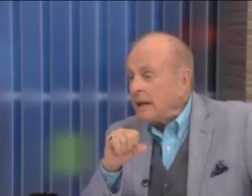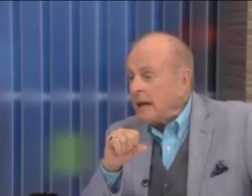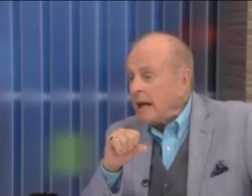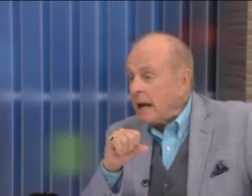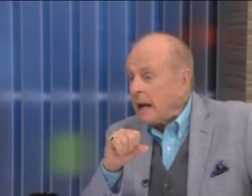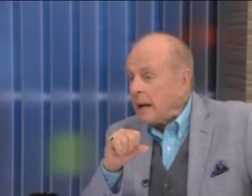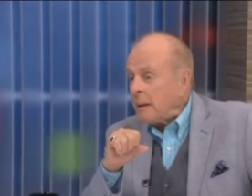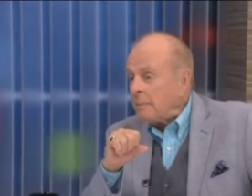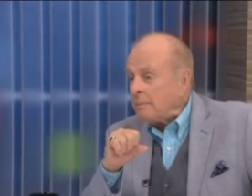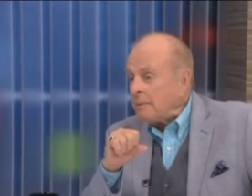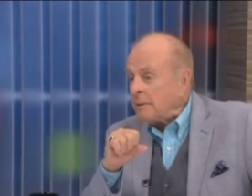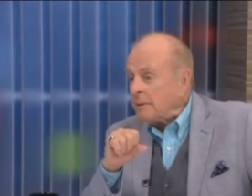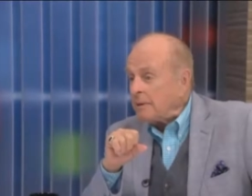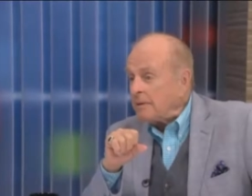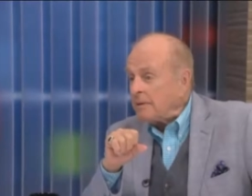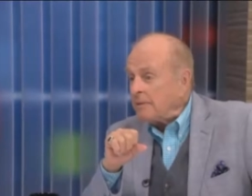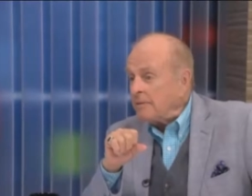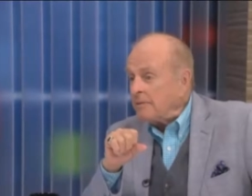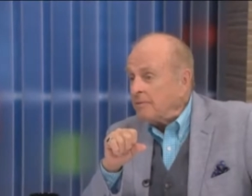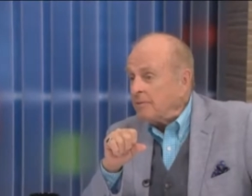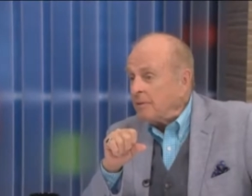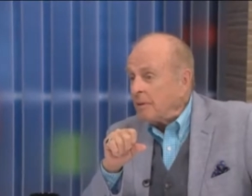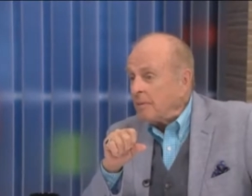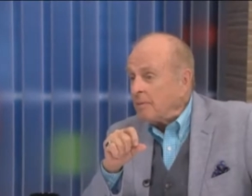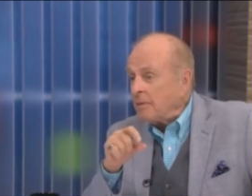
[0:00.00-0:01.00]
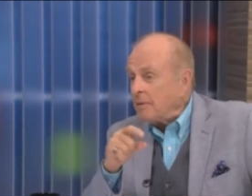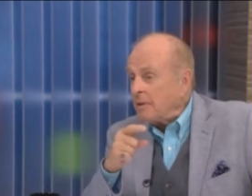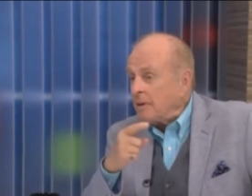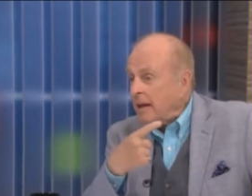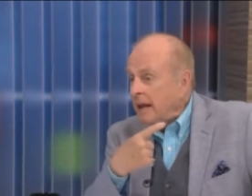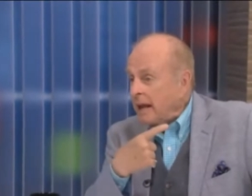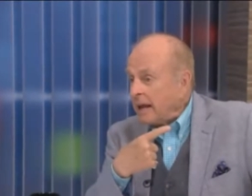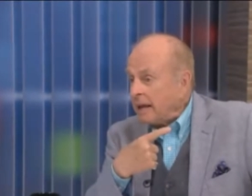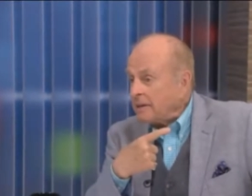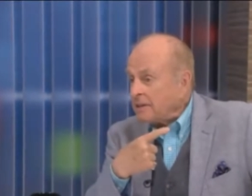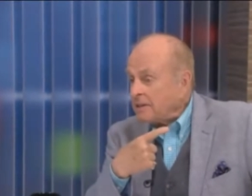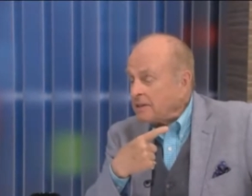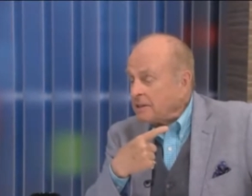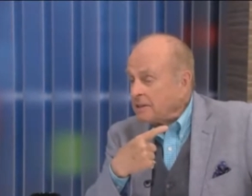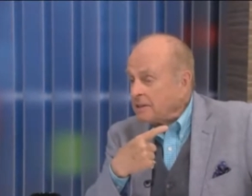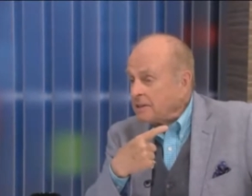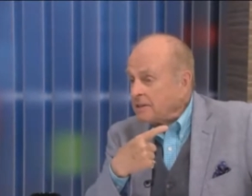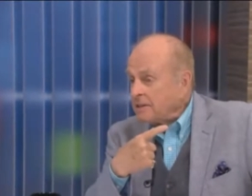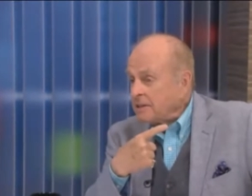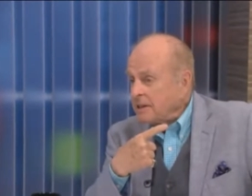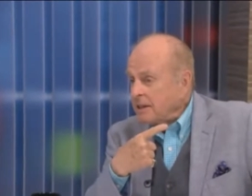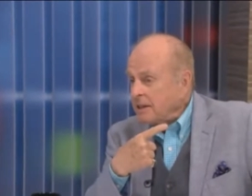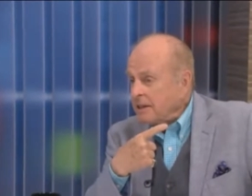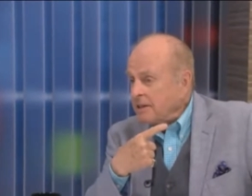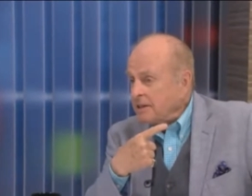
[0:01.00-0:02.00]
happened from the last
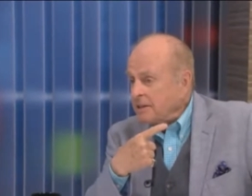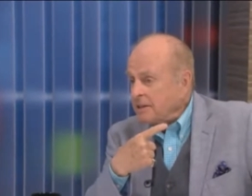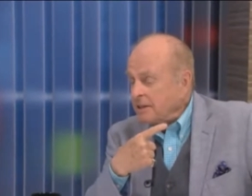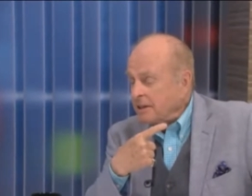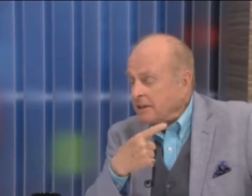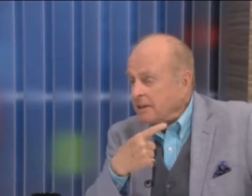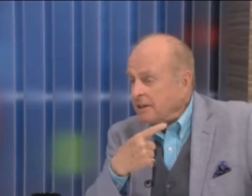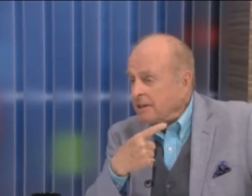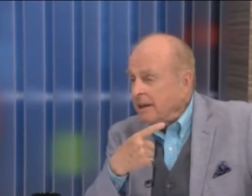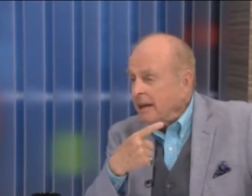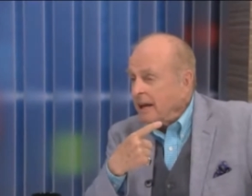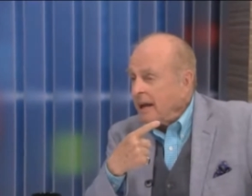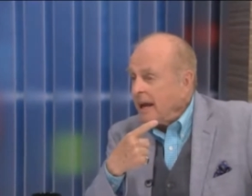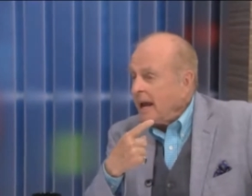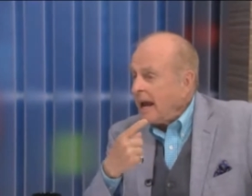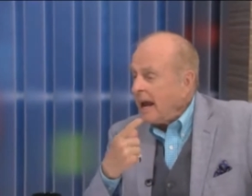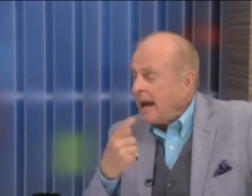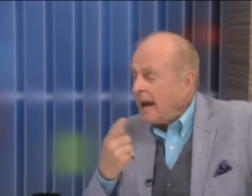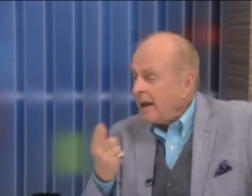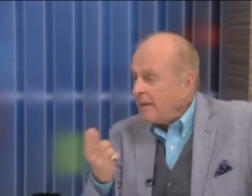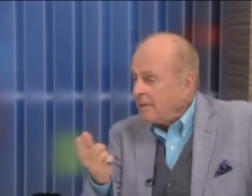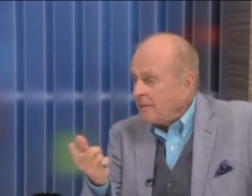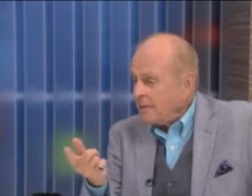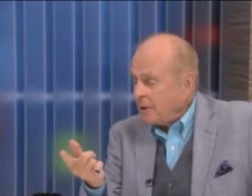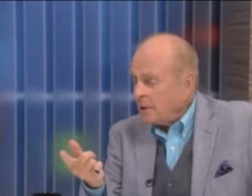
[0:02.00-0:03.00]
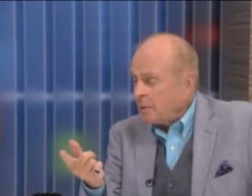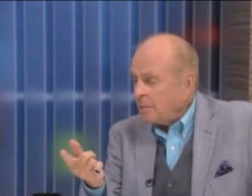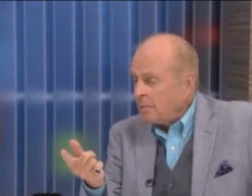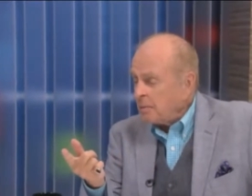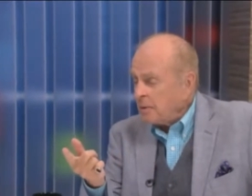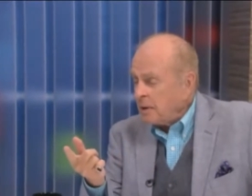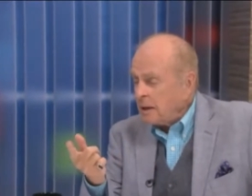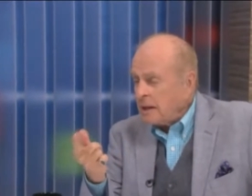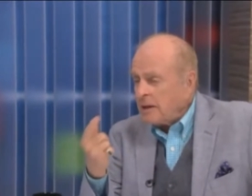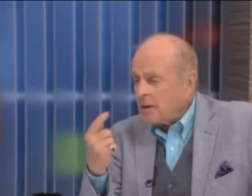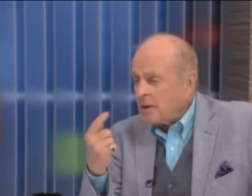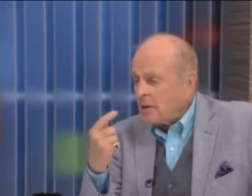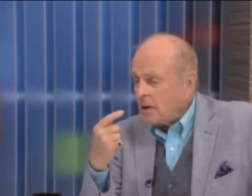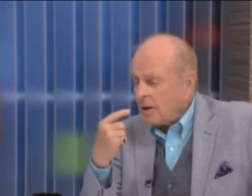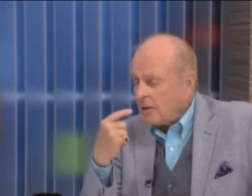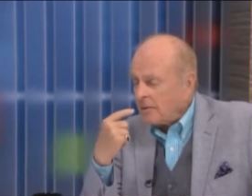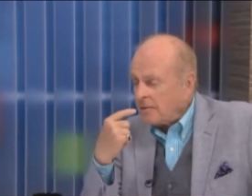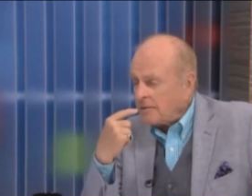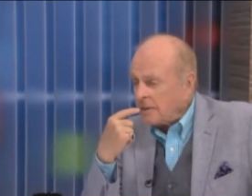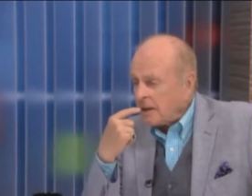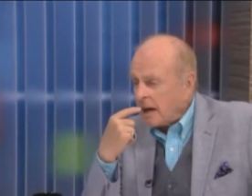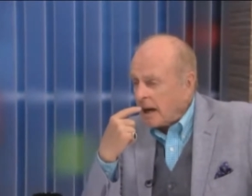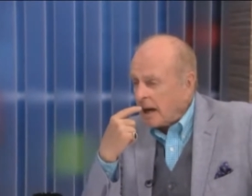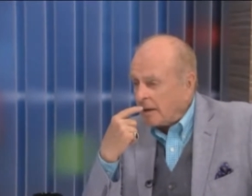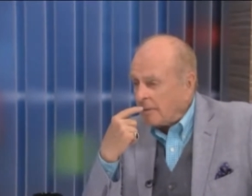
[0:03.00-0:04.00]
season and their
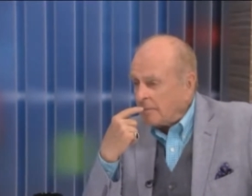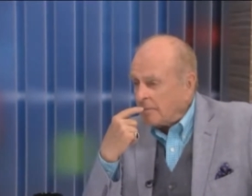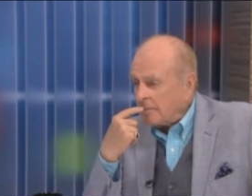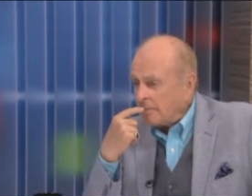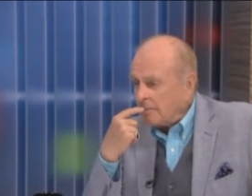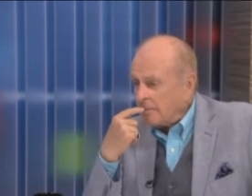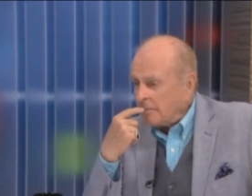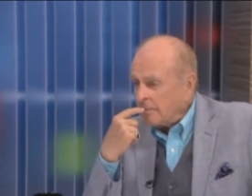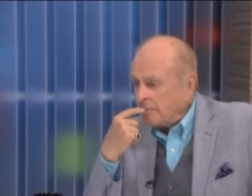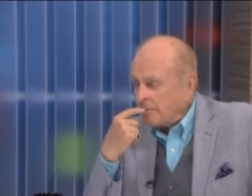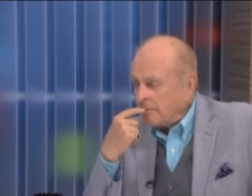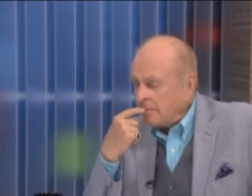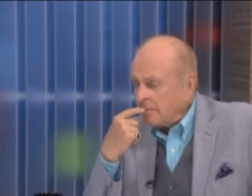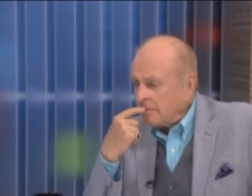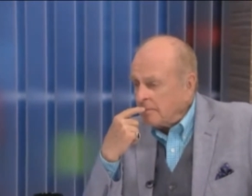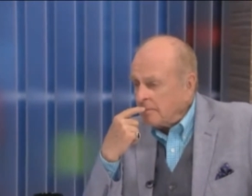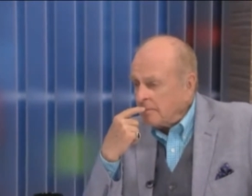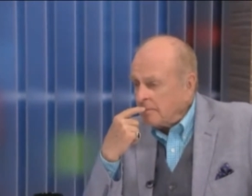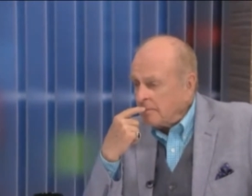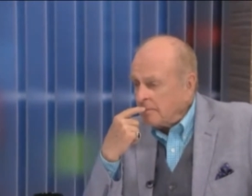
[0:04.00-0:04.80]
playoff time? Yeah, I know. I